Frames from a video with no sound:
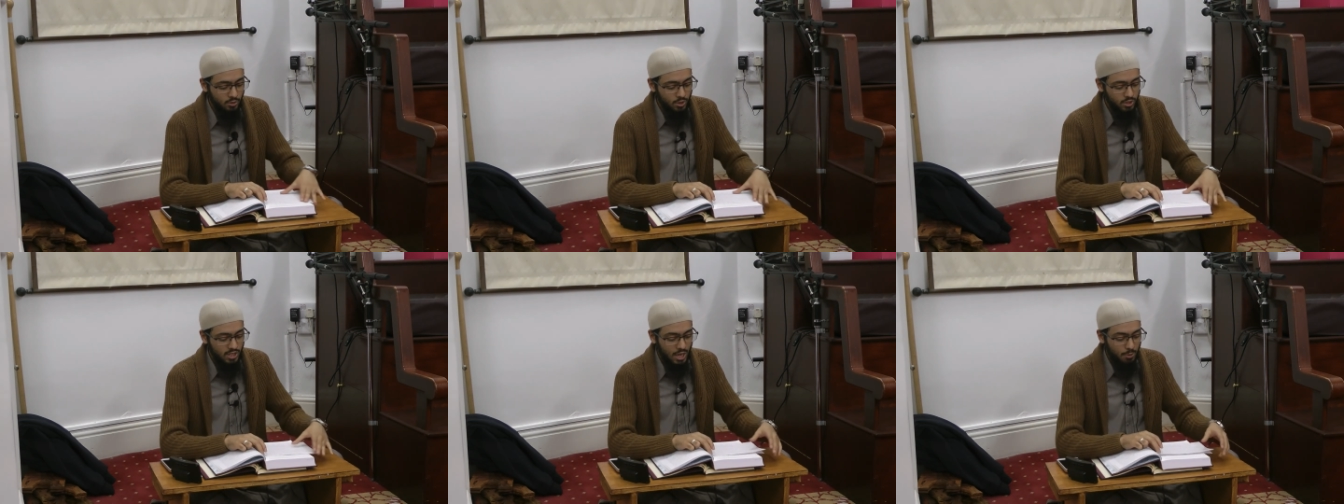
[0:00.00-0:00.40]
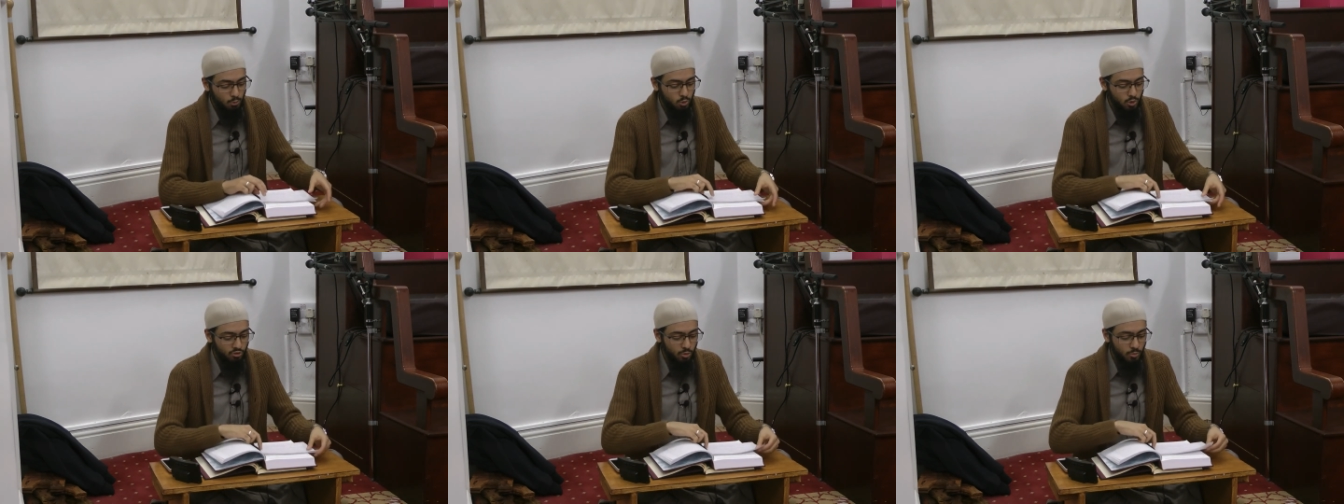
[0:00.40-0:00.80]
So in the time
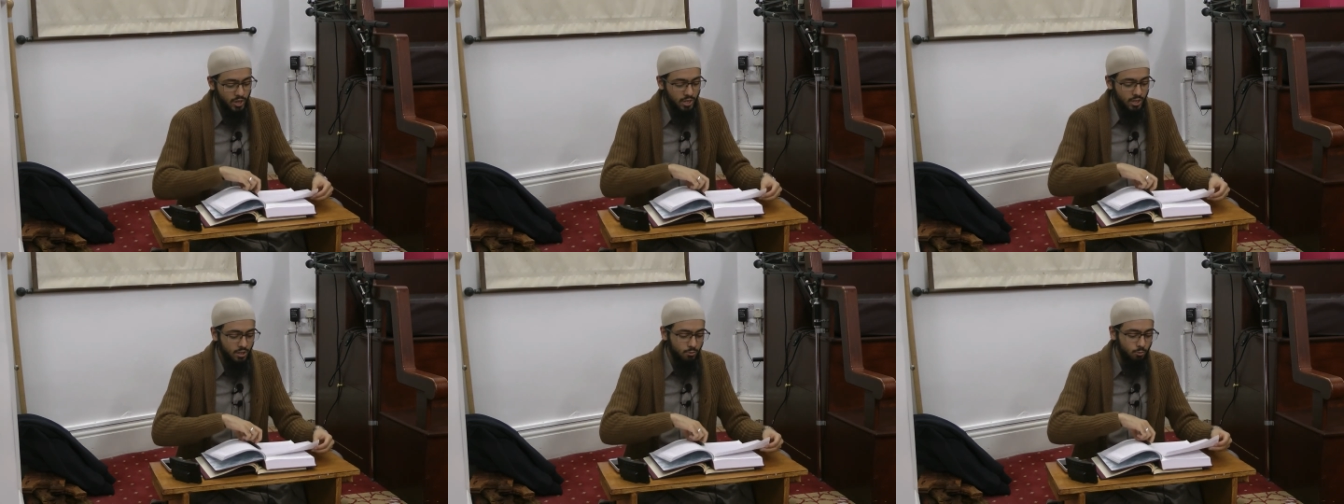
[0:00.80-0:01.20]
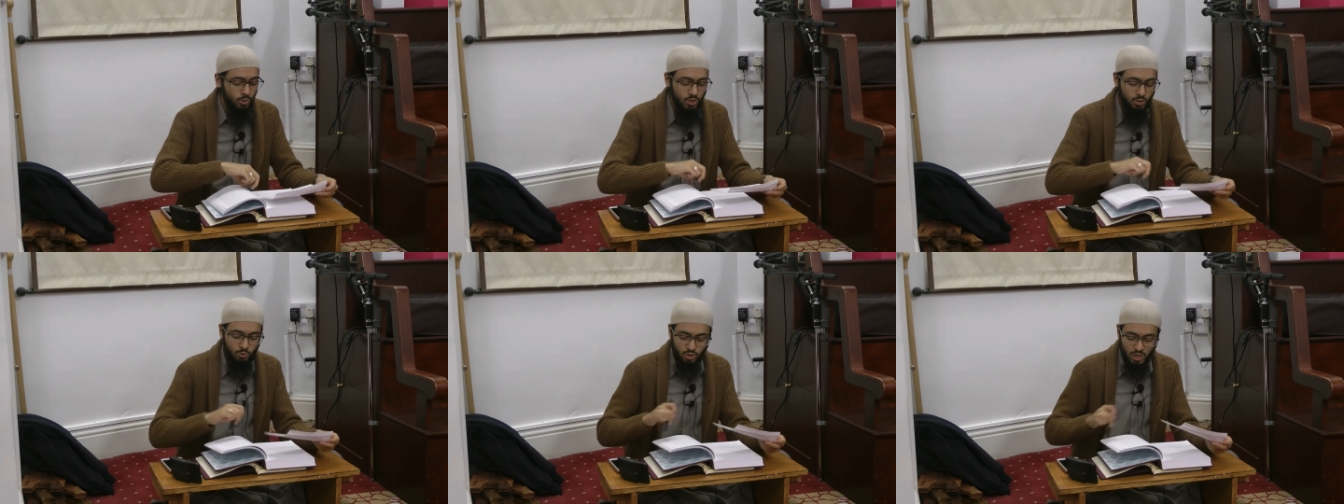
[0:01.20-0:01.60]
which we have remaining,
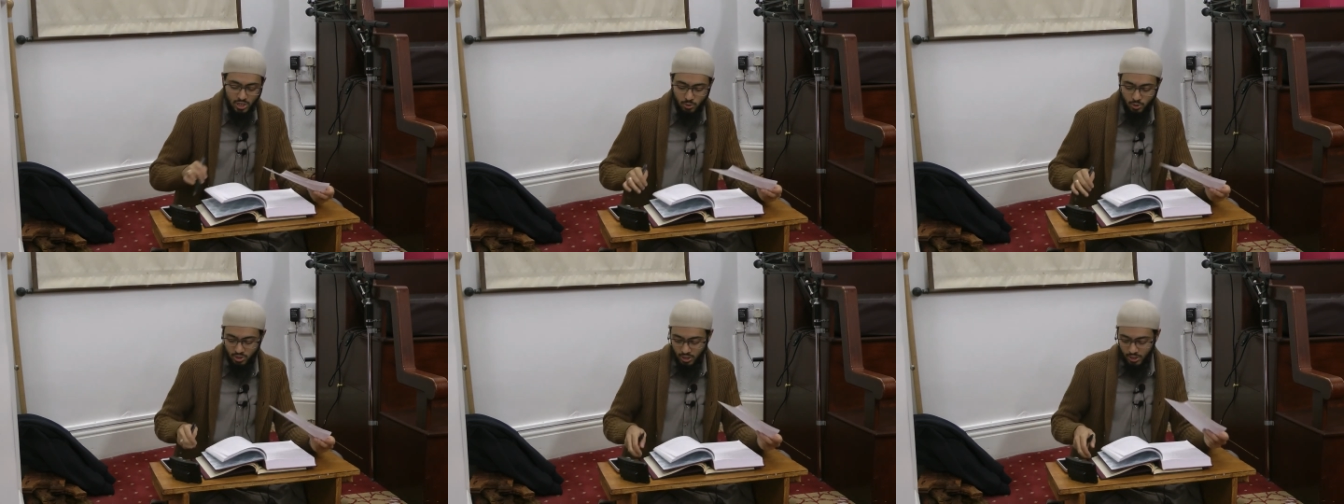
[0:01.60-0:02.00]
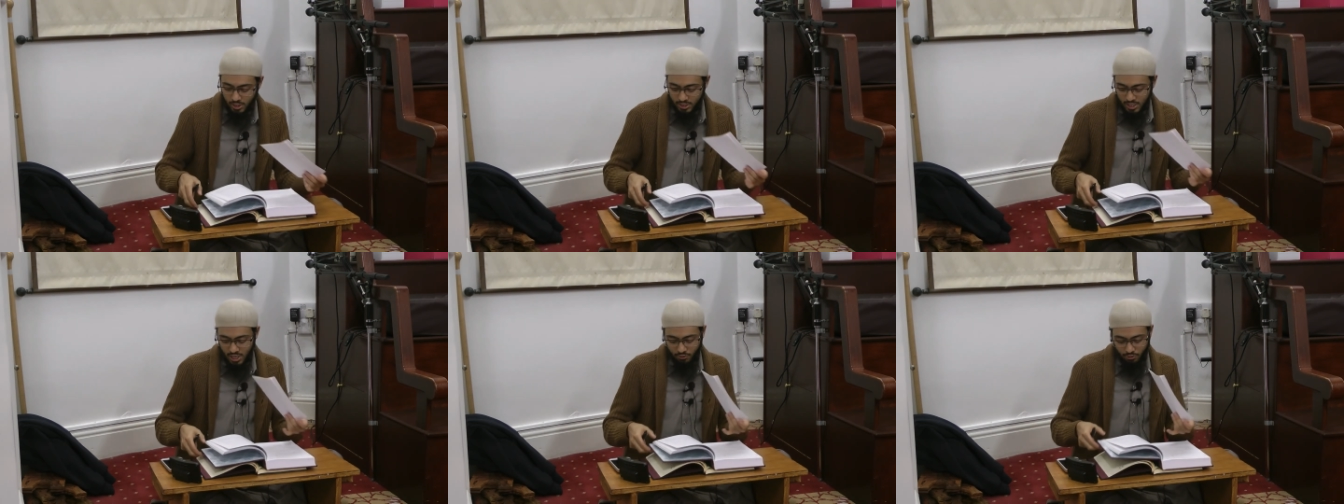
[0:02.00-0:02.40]
we'll try to
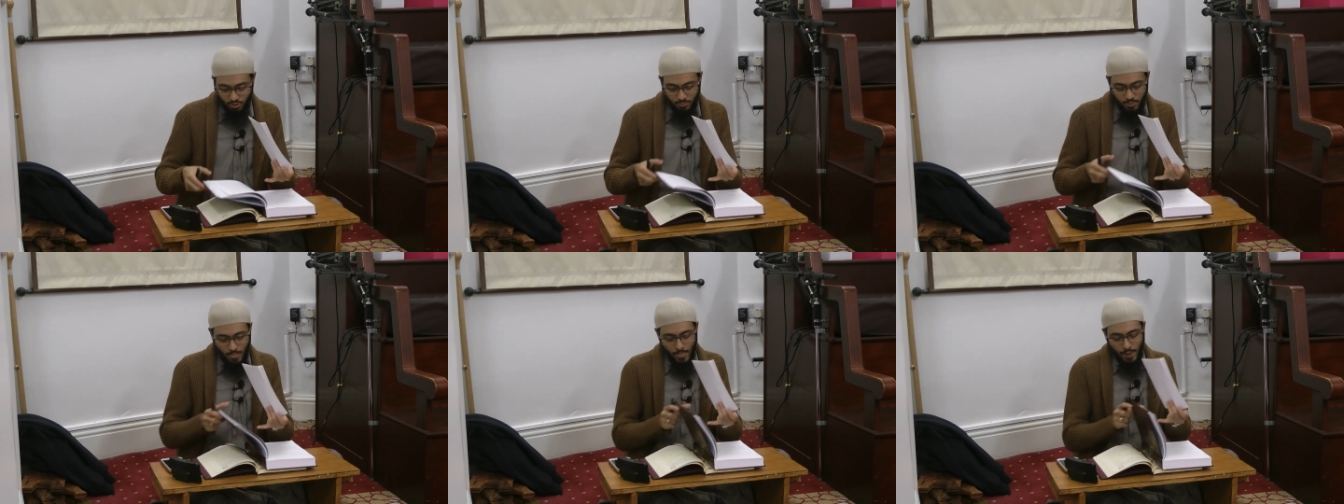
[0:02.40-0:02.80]
inshallah take from